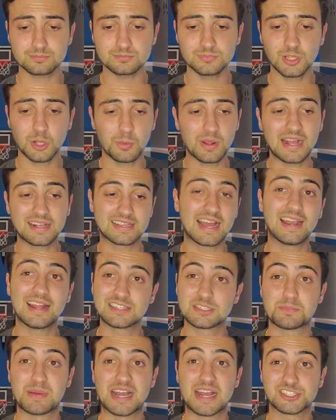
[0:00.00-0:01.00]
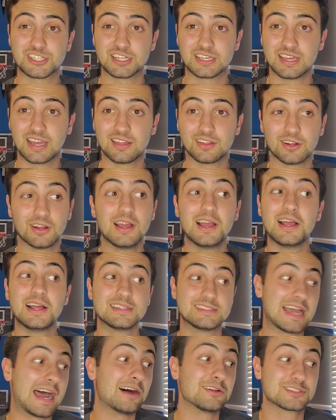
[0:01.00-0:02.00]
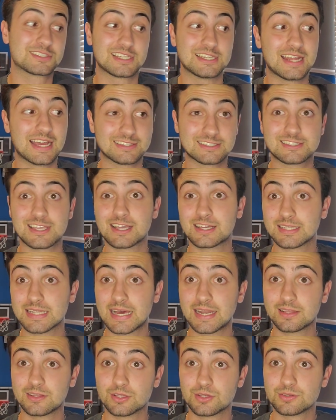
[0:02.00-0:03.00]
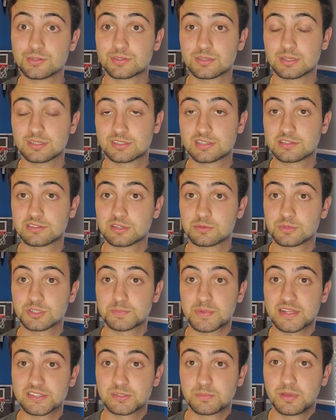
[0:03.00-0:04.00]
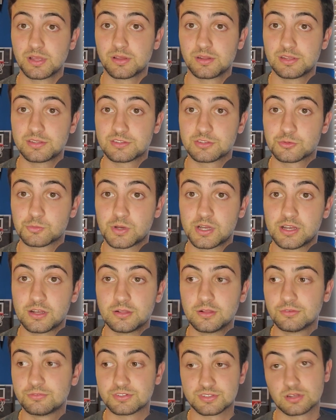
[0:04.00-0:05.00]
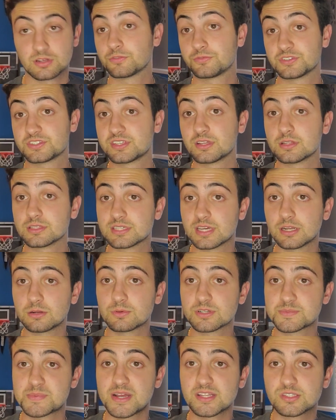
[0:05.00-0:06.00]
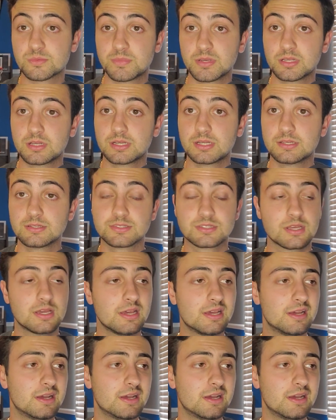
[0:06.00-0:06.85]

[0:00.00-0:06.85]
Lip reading: We kind of had to patch it together. Townsend had to take a lot of those assisting responsibilities as well, or facilitating responsibilities.